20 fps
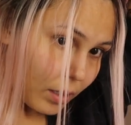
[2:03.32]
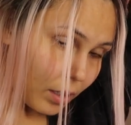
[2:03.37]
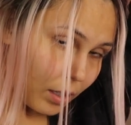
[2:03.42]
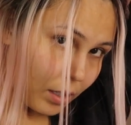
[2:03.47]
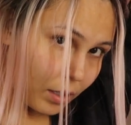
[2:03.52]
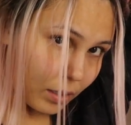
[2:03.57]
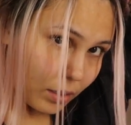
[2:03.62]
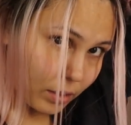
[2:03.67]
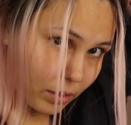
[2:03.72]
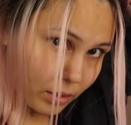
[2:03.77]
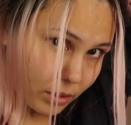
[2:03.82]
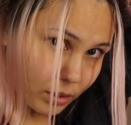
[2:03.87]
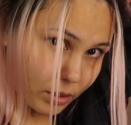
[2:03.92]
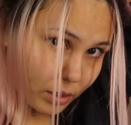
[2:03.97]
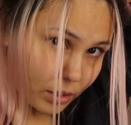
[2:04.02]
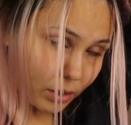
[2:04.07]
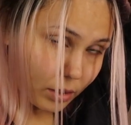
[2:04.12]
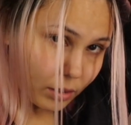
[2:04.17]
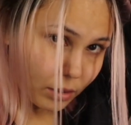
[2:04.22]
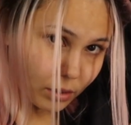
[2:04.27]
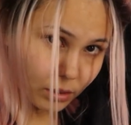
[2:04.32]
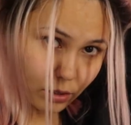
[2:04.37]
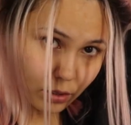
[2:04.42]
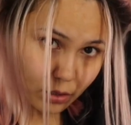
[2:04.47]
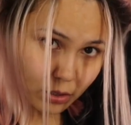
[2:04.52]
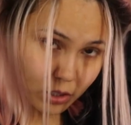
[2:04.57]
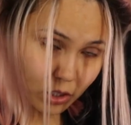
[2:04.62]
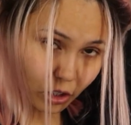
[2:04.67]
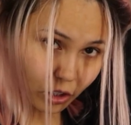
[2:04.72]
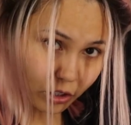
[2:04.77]
And
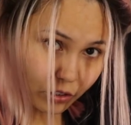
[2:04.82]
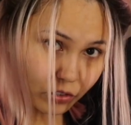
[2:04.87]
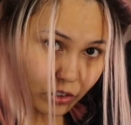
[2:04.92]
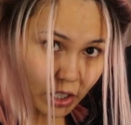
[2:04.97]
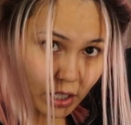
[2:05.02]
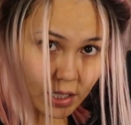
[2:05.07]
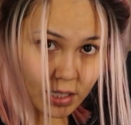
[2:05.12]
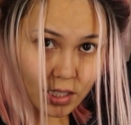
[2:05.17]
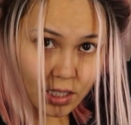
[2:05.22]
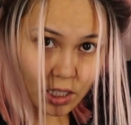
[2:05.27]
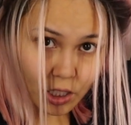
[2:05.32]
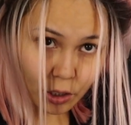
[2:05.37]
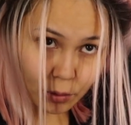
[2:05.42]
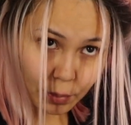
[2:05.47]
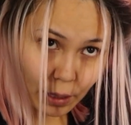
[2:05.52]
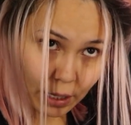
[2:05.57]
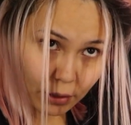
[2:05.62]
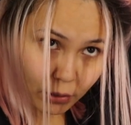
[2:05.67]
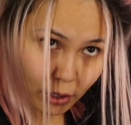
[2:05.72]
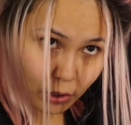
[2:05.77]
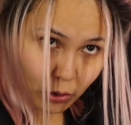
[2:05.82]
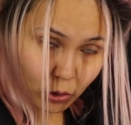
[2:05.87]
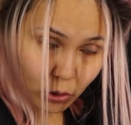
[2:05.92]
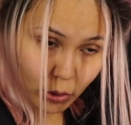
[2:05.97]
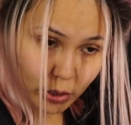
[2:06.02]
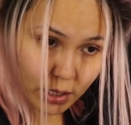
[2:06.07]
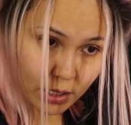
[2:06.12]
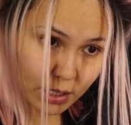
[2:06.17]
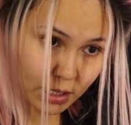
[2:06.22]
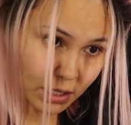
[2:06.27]
sorry if you guys hear background
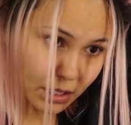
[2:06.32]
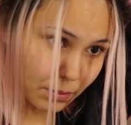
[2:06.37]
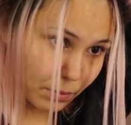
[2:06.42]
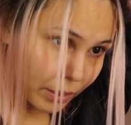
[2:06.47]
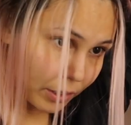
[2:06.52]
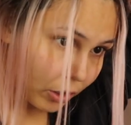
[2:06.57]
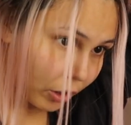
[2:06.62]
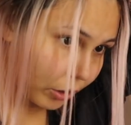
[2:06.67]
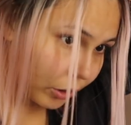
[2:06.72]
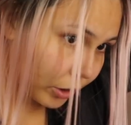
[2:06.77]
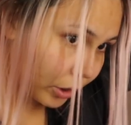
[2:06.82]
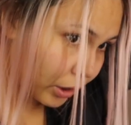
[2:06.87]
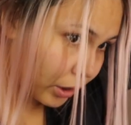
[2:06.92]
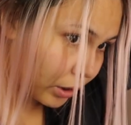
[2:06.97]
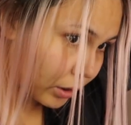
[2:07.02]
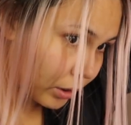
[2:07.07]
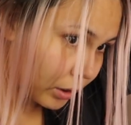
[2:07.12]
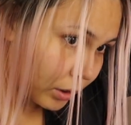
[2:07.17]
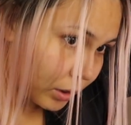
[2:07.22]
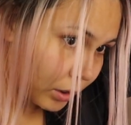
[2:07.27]
noise, it's my daughter.